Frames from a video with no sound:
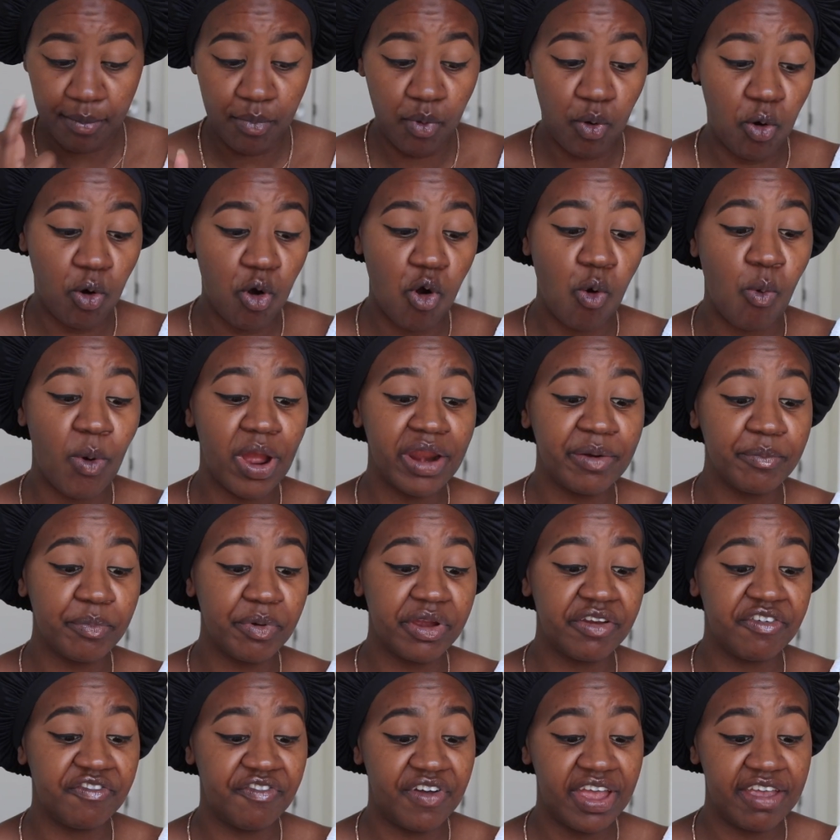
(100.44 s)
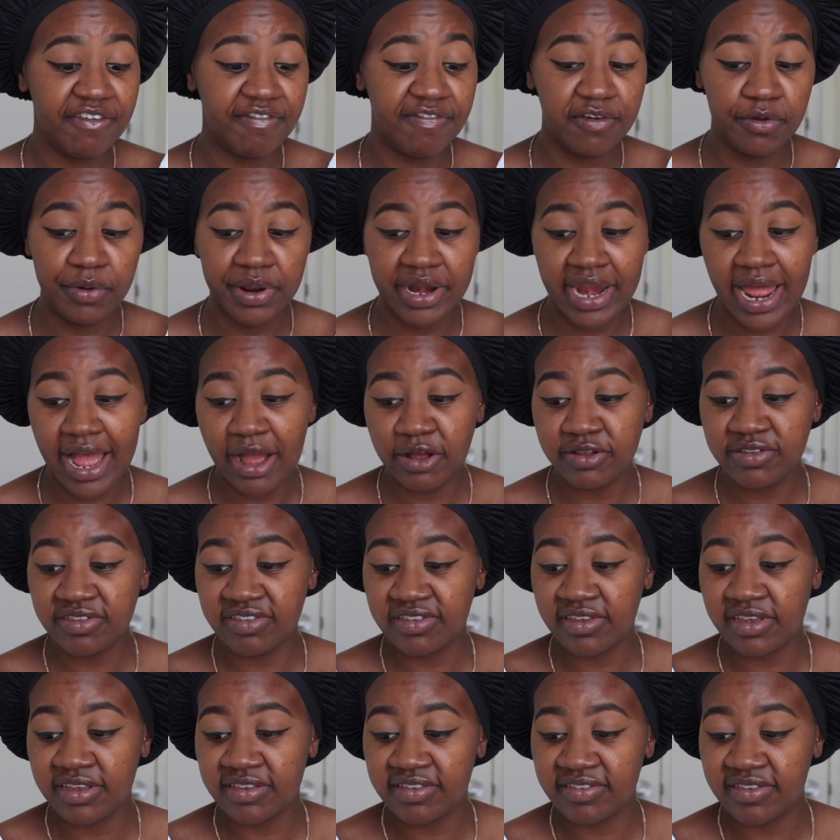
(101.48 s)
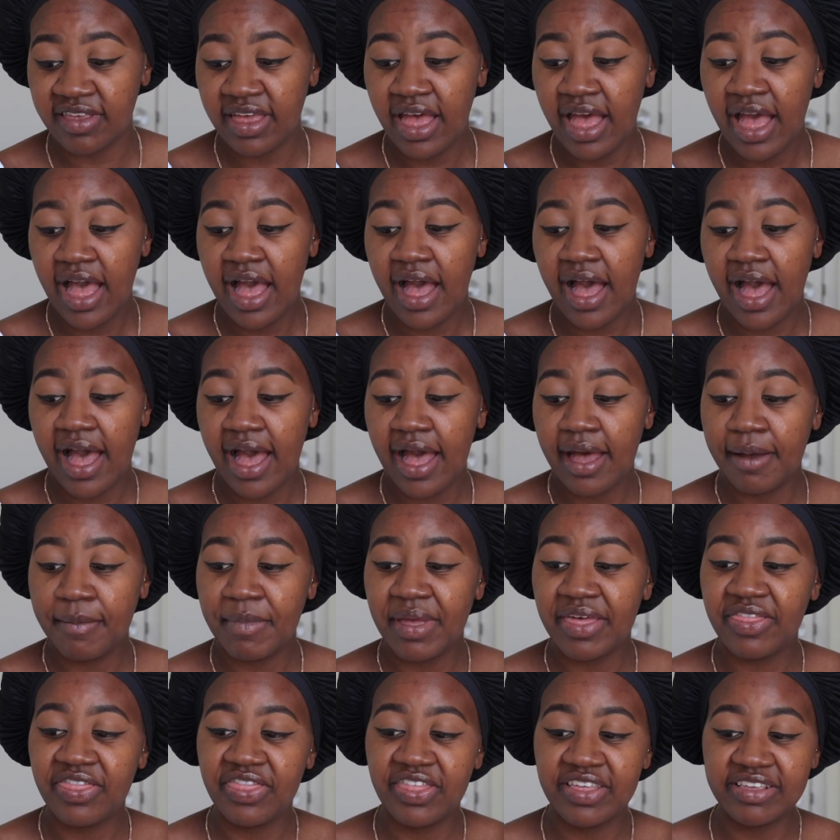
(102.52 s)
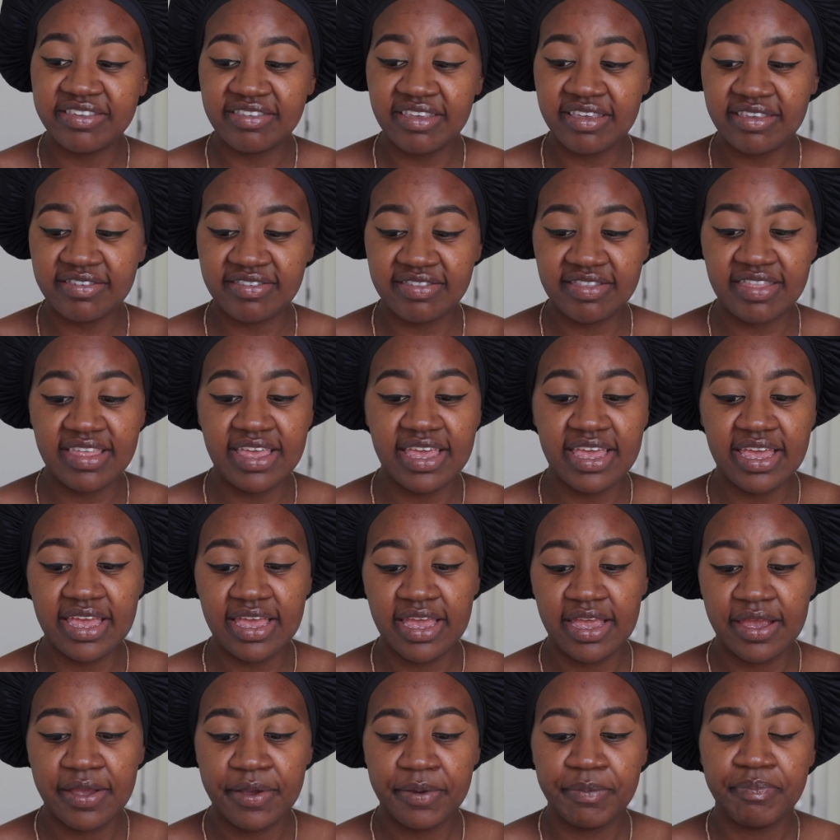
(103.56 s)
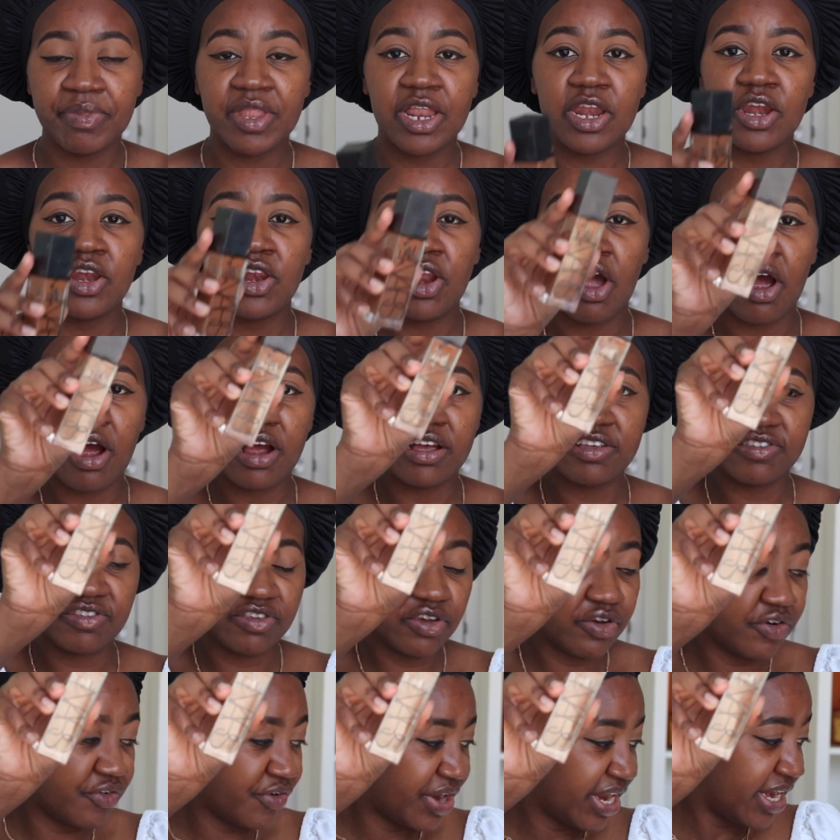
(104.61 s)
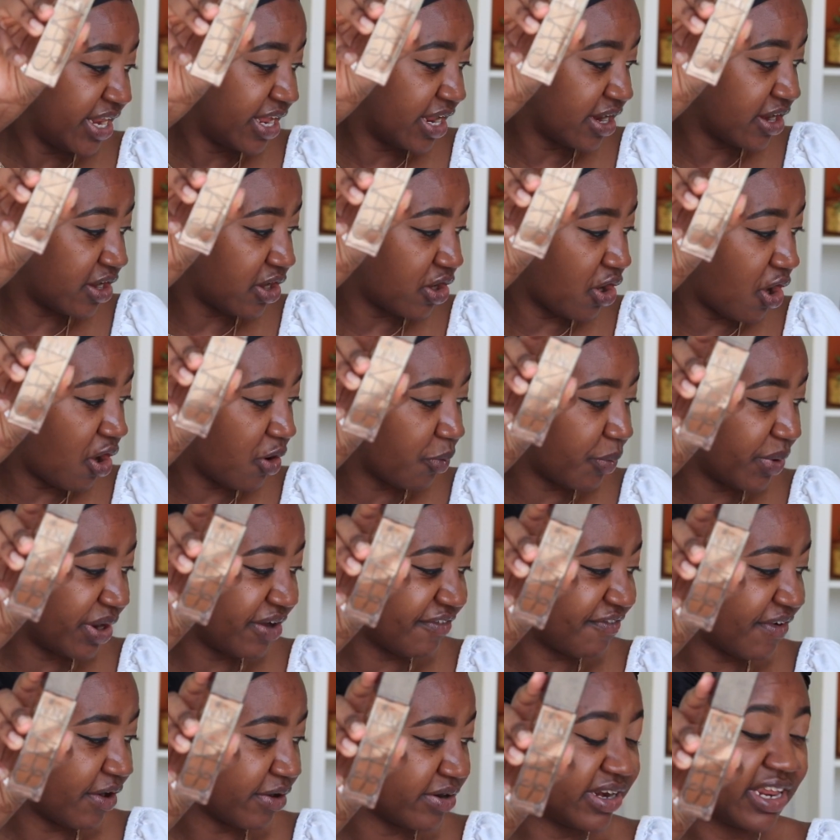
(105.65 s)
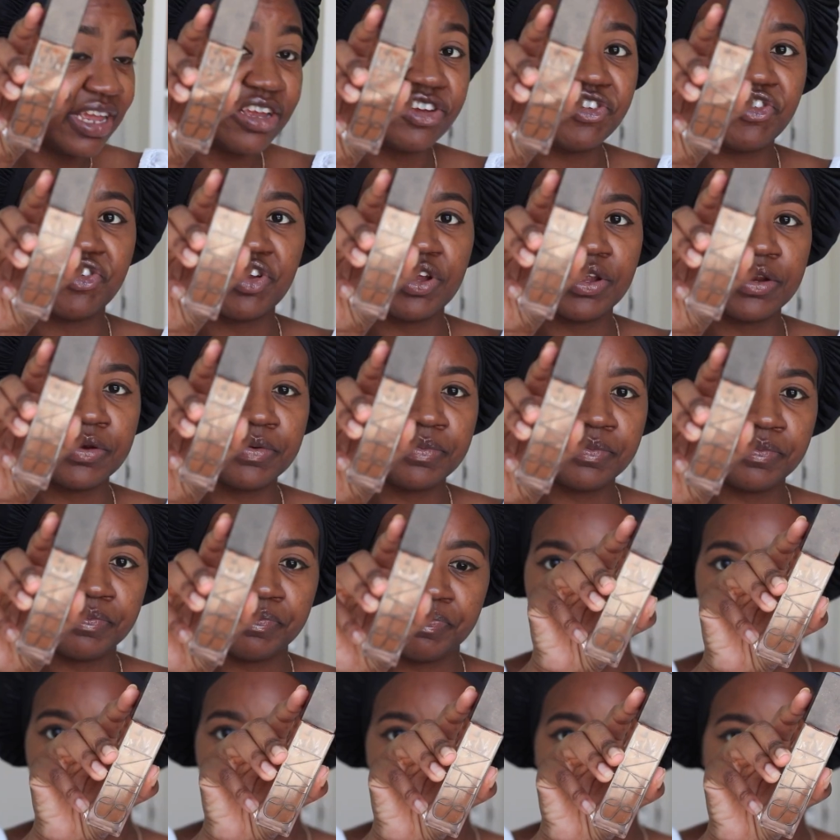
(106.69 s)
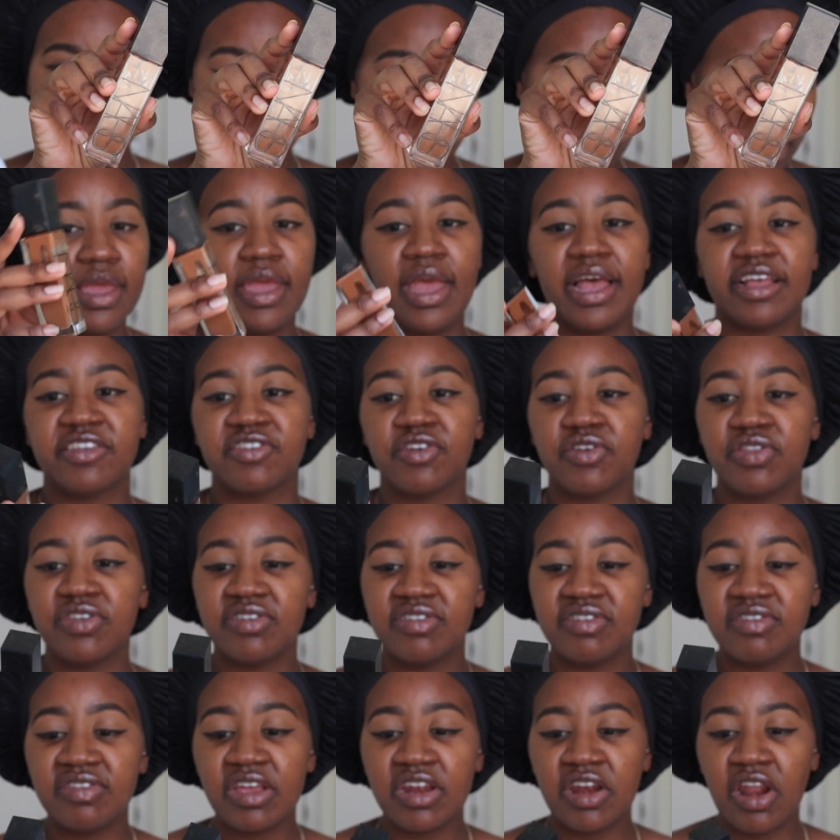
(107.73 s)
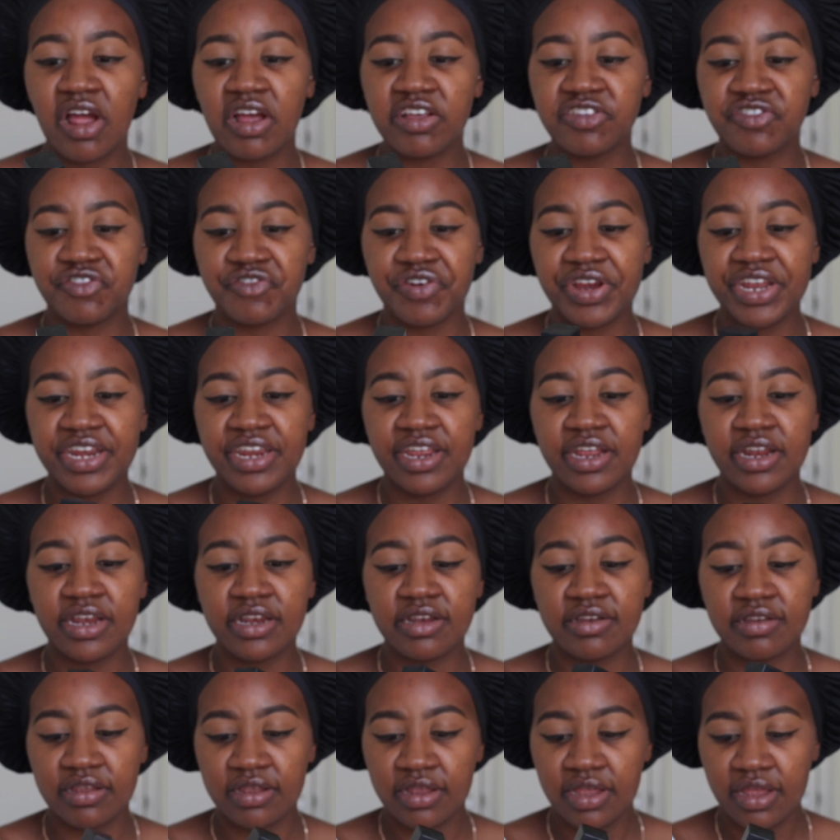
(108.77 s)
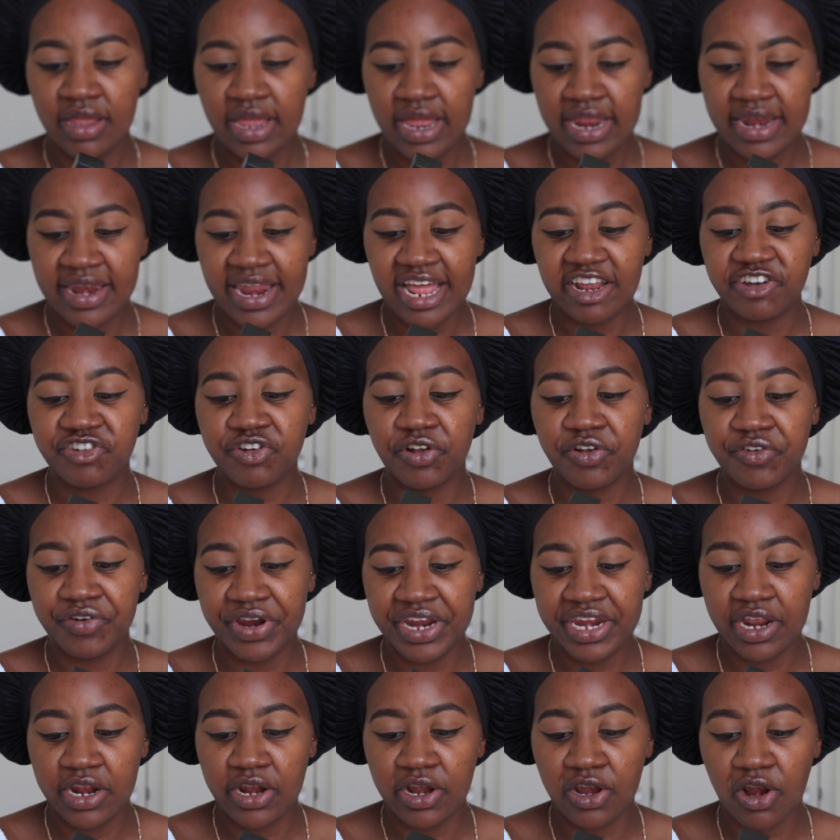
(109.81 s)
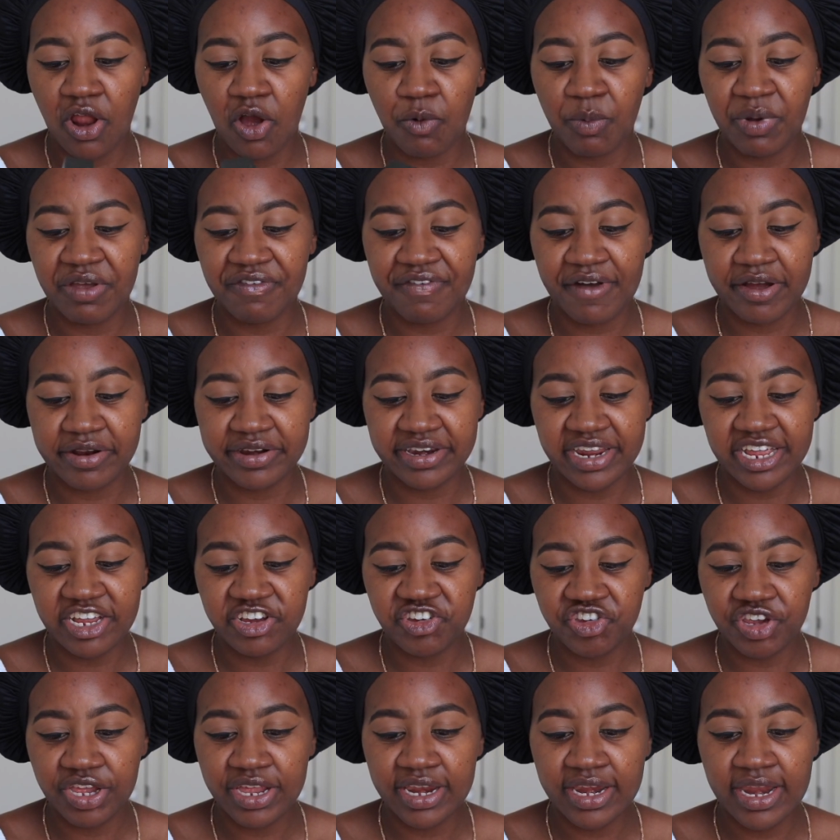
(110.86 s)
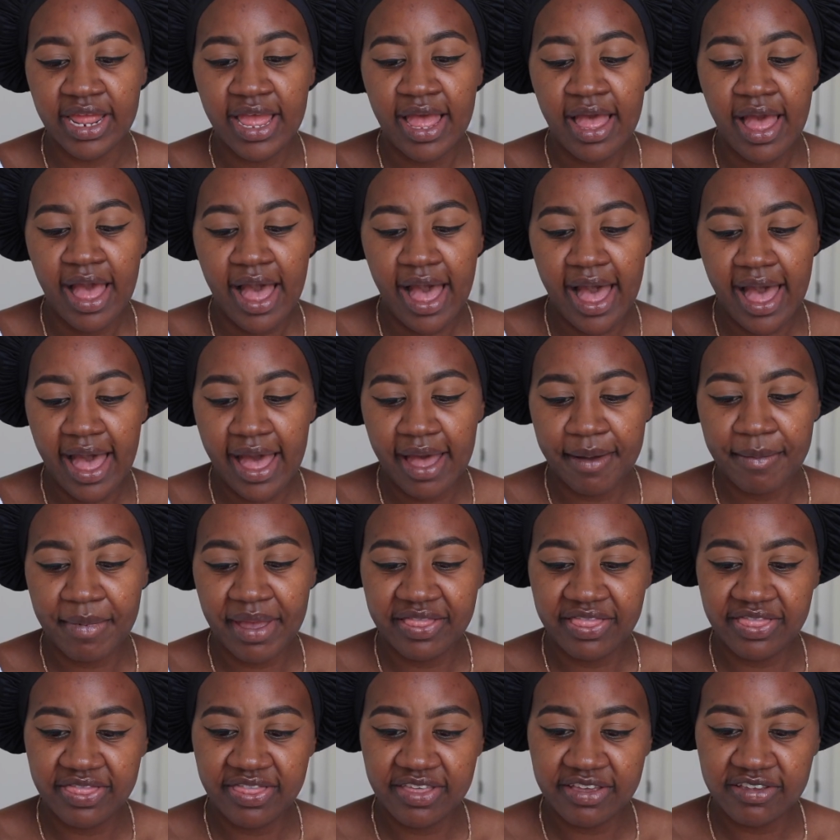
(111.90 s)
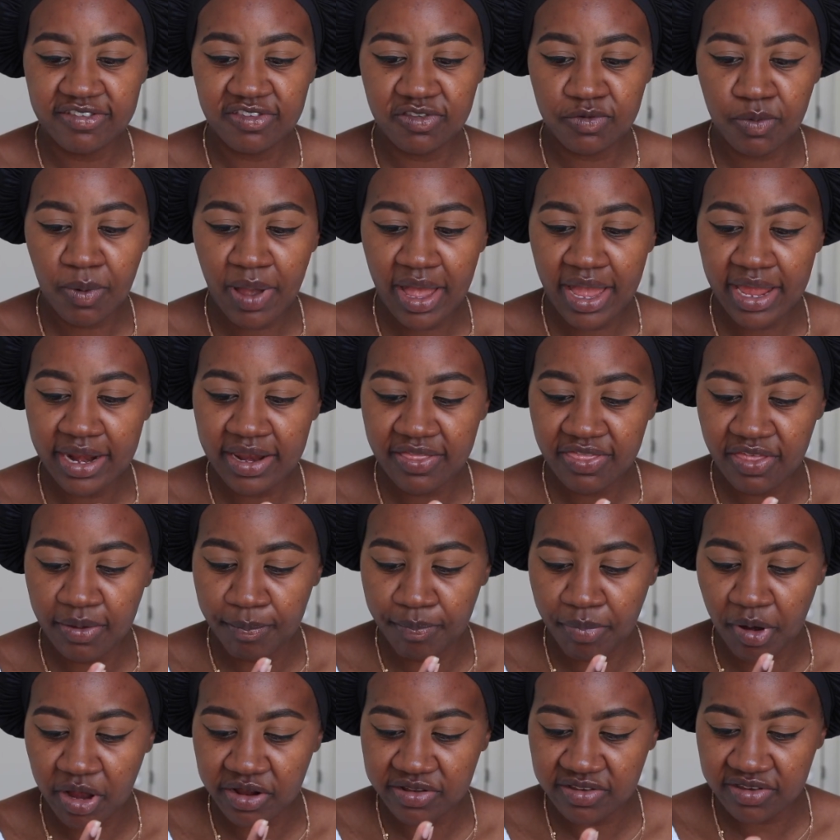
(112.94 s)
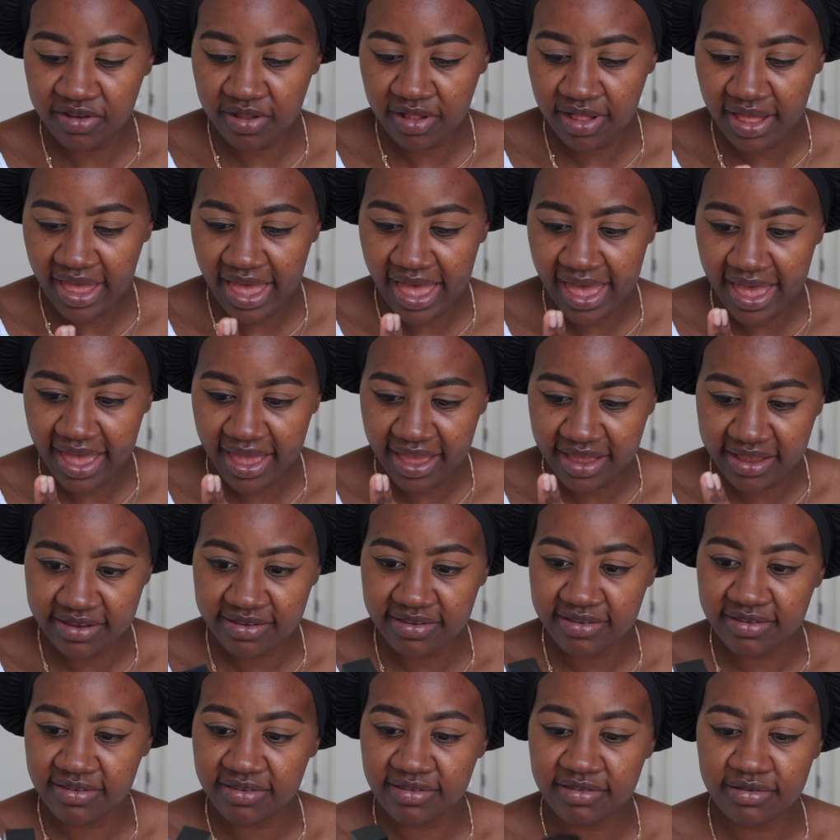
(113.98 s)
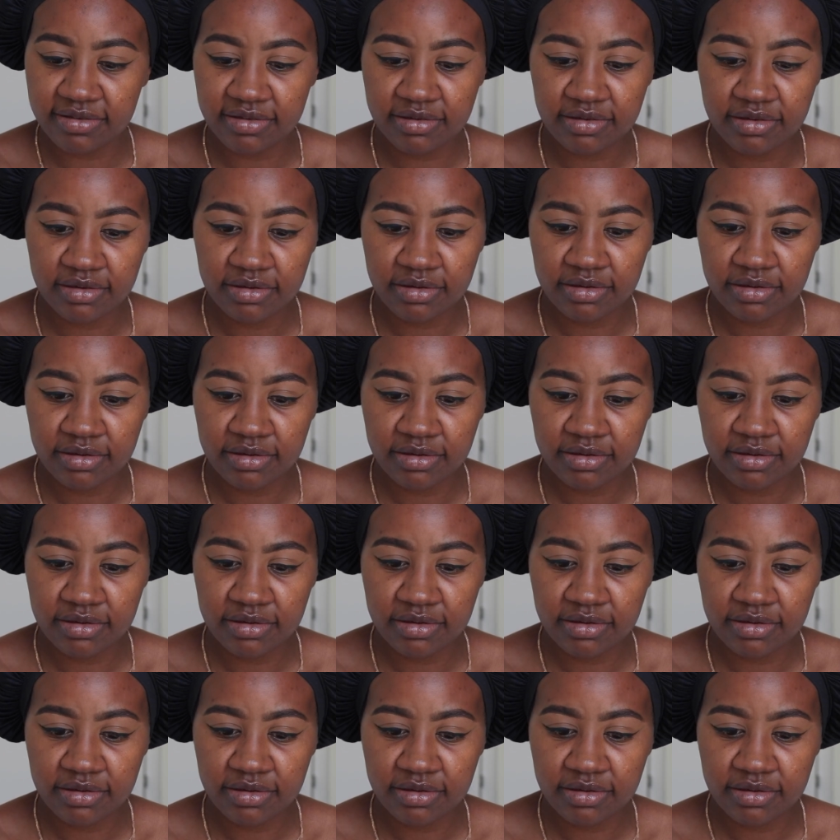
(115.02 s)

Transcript: or 1.5 fluid ounces. This is the Nars Radiant Longwear foundation. Yeah, so this is the Nars Natural Radiant Longwear foundation, and this one, the bottle has,